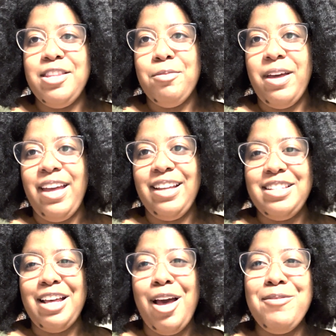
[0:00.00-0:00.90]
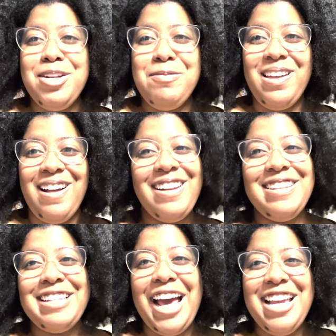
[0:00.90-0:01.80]
the pants. I'm going to be
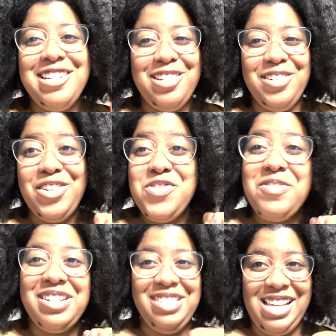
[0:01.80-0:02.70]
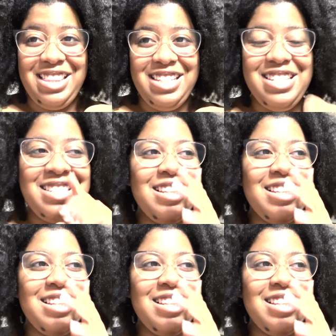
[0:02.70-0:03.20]
honest, I don't know if I'm going to like this.